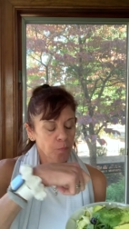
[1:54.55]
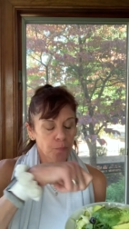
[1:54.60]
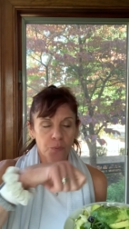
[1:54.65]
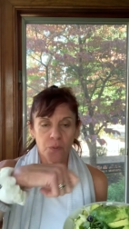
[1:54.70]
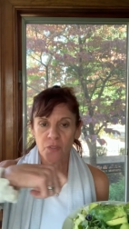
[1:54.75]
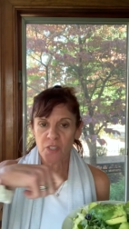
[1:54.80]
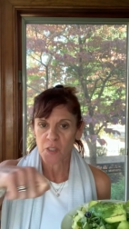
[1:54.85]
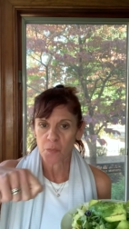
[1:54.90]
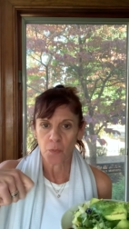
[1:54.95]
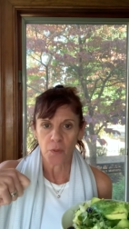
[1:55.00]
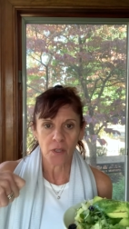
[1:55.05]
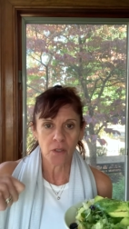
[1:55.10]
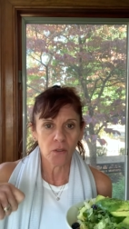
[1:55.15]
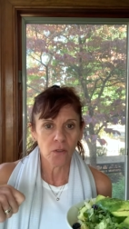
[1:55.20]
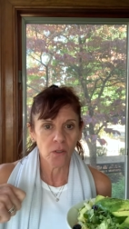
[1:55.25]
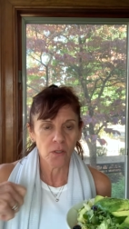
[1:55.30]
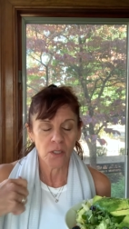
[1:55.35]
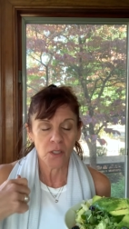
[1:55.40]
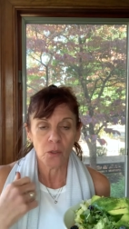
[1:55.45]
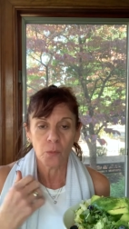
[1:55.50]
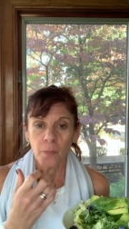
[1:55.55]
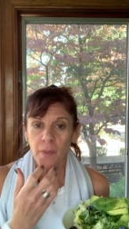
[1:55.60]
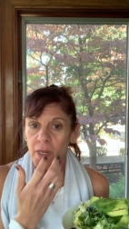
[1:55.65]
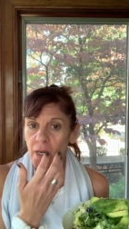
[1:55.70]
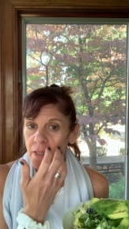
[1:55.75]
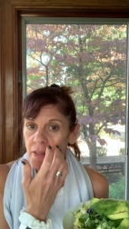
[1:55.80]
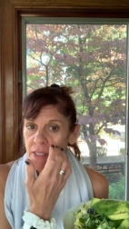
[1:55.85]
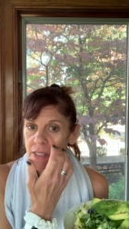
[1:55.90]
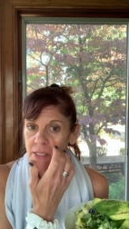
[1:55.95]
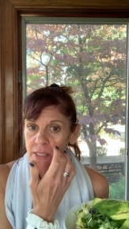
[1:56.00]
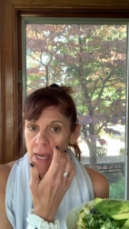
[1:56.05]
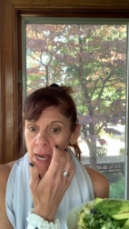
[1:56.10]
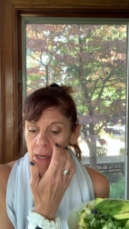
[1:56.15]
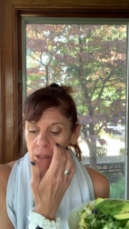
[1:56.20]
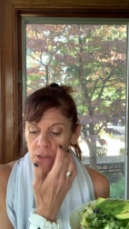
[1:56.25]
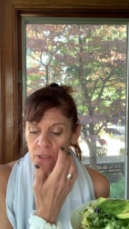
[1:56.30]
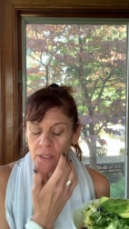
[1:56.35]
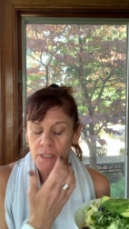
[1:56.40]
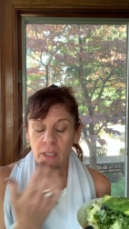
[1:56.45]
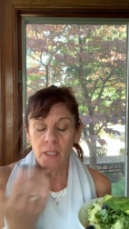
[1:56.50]
sprinkle a little bit on the
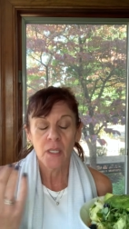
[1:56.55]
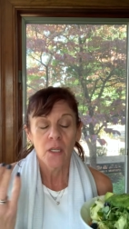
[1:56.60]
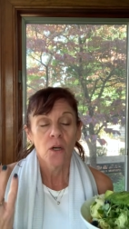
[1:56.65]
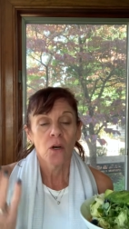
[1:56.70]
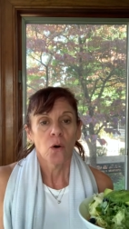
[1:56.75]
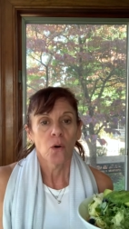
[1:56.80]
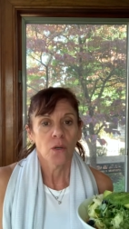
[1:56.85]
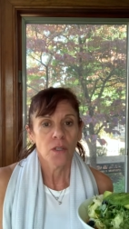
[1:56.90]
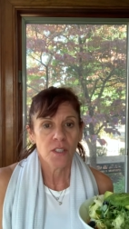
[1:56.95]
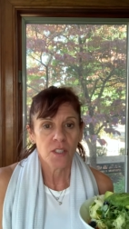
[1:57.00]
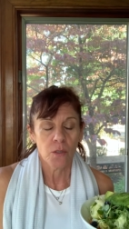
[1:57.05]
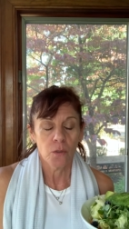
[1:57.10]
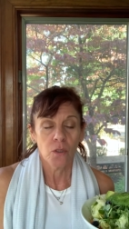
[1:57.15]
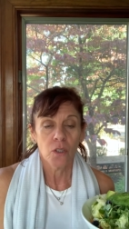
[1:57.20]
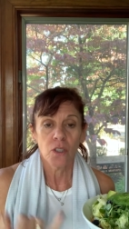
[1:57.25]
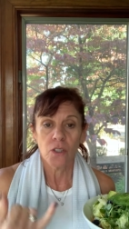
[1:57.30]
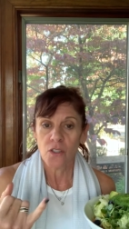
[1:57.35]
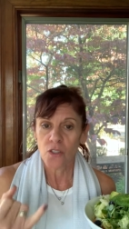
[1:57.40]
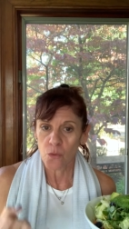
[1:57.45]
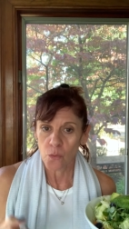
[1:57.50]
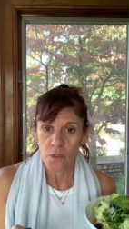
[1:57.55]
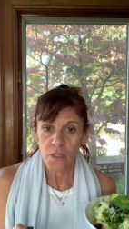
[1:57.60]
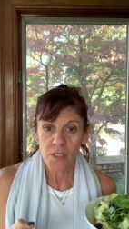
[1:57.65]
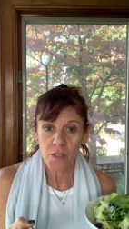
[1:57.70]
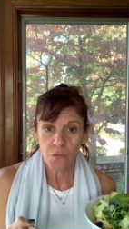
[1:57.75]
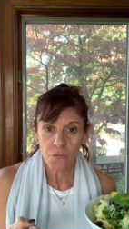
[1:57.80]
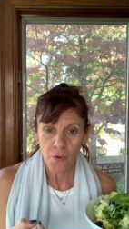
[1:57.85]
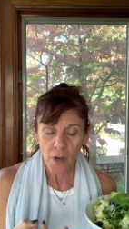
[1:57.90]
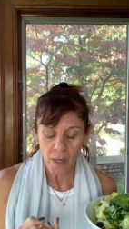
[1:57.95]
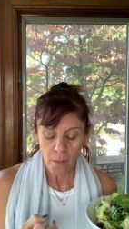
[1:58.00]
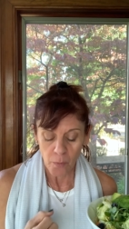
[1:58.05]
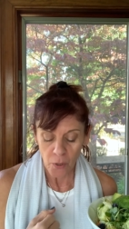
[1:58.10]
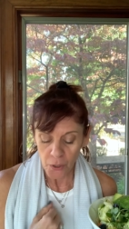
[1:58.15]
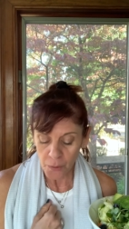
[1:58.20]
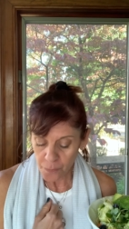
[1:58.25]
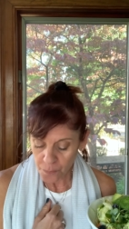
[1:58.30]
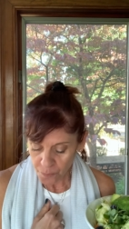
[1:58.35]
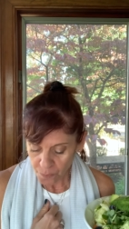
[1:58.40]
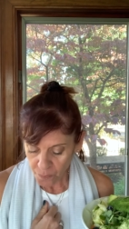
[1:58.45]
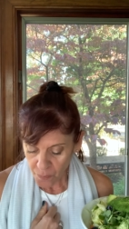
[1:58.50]
salad, also a good source of
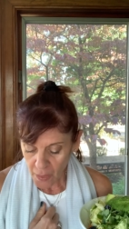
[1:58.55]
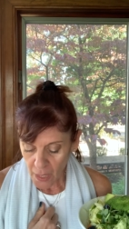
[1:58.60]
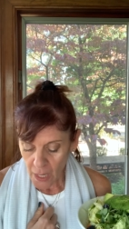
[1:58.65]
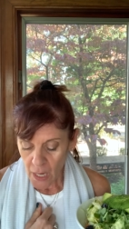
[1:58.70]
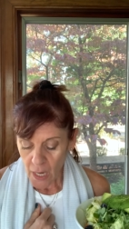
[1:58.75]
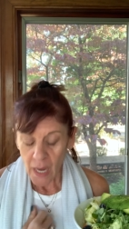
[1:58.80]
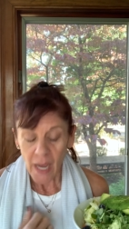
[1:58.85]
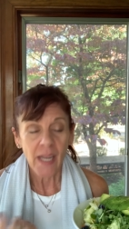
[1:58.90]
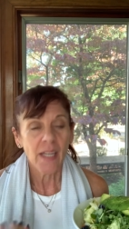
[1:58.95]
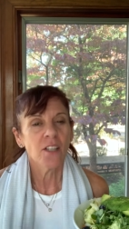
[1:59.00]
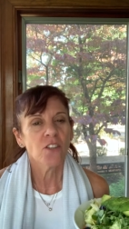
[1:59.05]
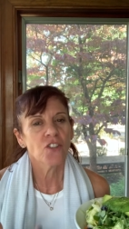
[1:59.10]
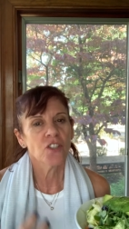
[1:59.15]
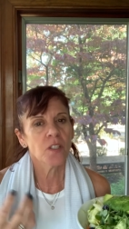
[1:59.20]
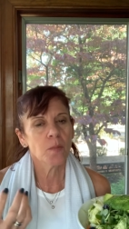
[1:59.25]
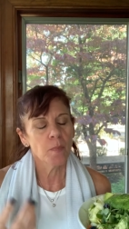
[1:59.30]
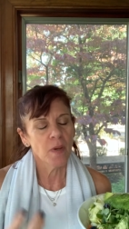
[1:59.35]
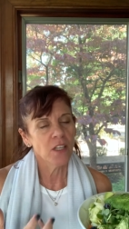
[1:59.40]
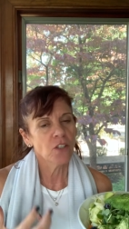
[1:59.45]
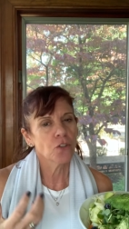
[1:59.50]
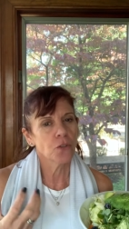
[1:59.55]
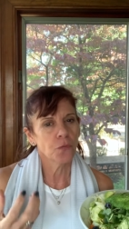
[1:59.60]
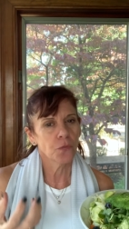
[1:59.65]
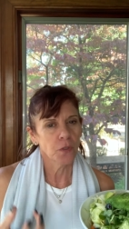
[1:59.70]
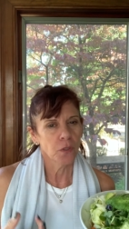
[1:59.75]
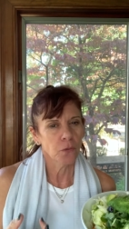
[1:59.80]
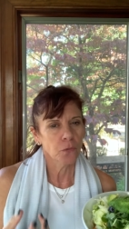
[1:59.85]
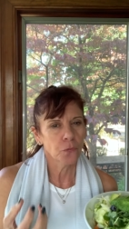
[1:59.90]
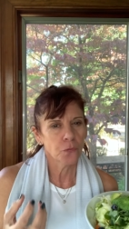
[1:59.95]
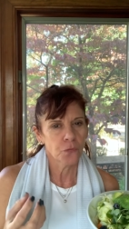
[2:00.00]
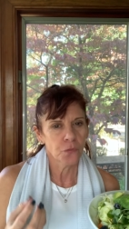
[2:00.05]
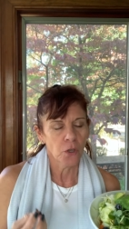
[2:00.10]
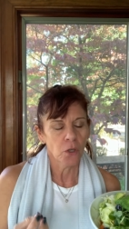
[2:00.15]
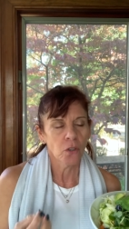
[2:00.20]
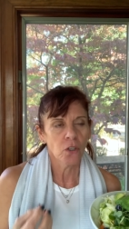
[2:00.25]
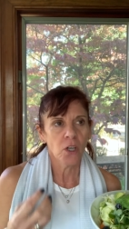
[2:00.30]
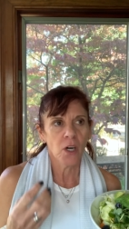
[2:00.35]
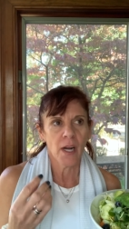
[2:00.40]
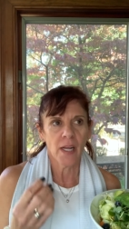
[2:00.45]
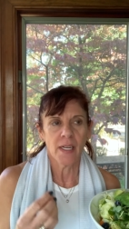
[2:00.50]
fiber. And it just makes you feel
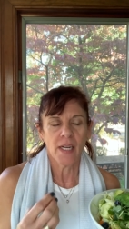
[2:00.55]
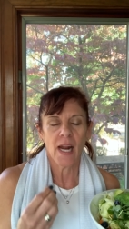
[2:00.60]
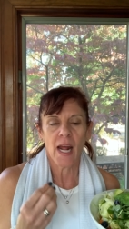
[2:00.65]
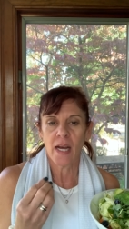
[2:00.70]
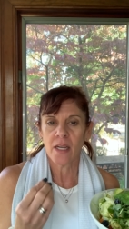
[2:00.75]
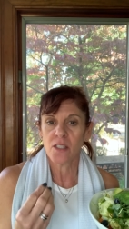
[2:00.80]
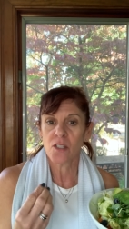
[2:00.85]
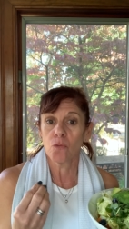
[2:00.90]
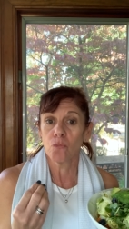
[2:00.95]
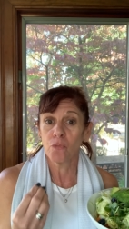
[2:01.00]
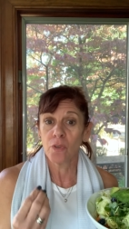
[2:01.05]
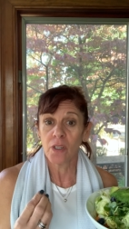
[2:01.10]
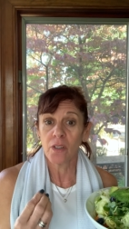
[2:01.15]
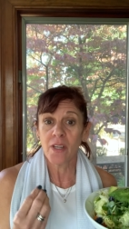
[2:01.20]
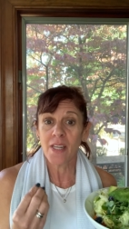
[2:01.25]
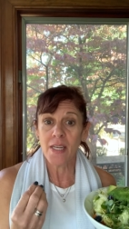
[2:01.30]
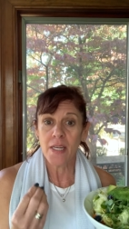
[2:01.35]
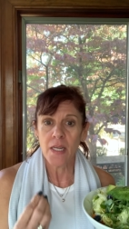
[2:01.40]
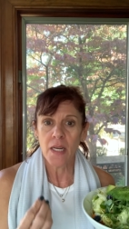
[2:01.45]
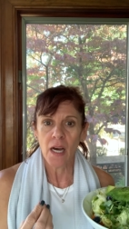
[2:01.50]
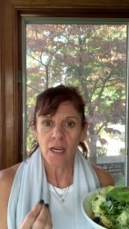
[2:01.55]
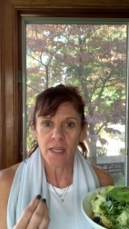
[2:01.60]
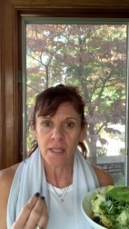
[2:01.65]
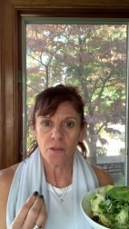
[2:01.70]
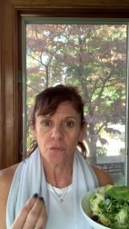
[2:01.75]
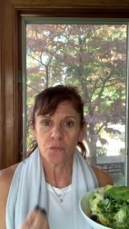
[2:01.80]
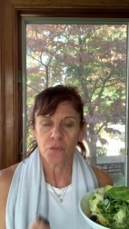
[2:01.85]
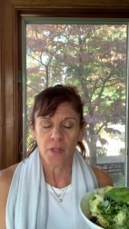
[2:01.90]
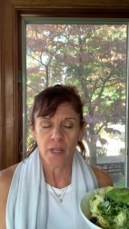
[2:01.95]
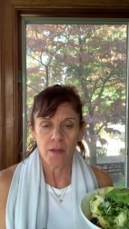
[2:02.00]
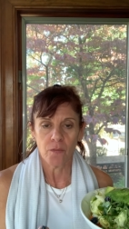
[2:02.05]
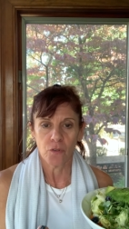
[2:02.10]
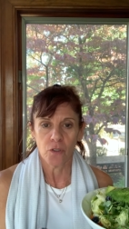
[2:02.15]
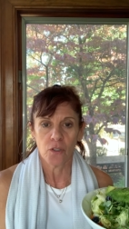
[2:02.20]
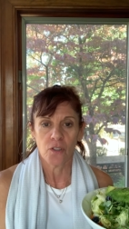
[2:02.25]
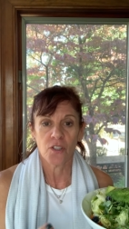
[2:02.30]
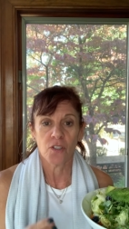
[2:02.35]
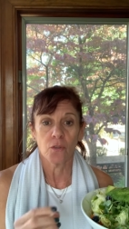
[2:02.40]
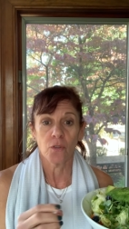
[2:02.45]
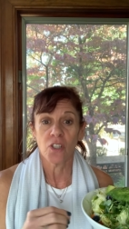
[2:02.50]
fuller and it has a really nutty flavor.
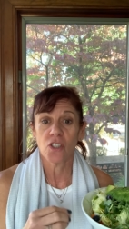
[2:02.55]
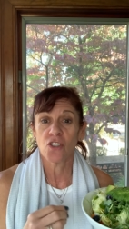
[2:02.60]
So the